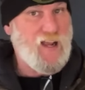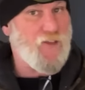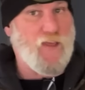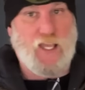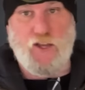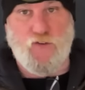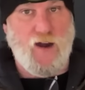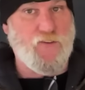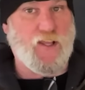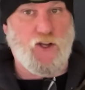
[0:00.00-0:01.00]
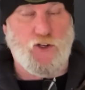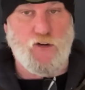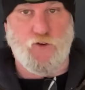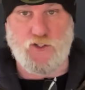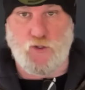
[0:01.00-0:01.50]
I thank you for everything you
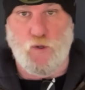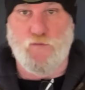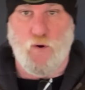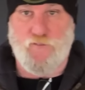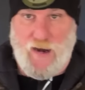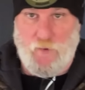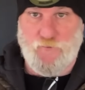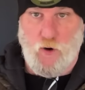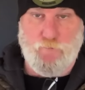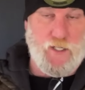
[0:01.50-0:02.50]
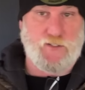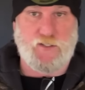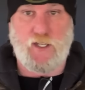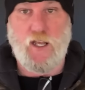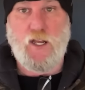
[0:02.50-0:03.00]
do for our school, for our family, for our
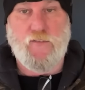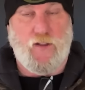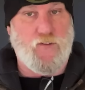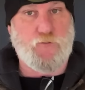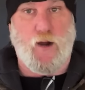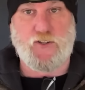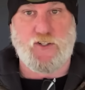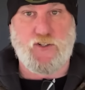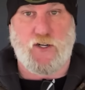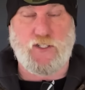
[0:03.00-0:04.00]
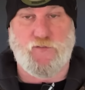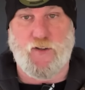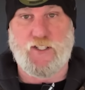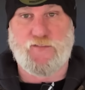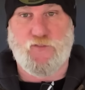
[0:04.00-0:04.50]
business, for all of our sponsors, instructors,
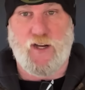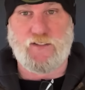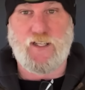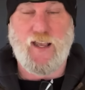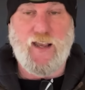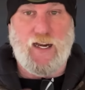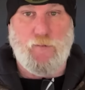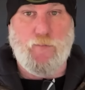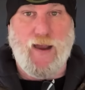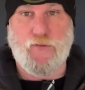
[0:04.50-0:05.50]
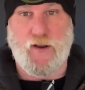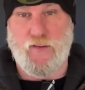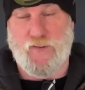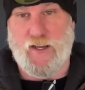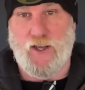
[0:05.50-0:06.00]
affiliates, and friends, and I'll be back with
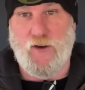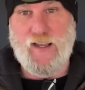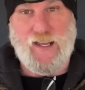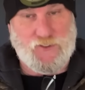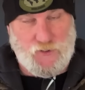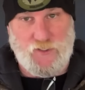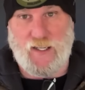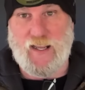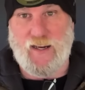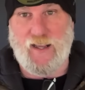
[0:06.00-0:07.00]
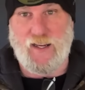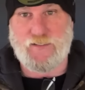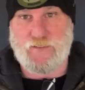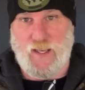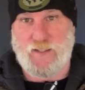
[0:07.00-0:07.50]
another video as soon as I can,
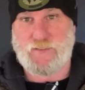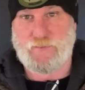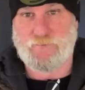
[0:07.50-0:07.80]
guys. Thanks.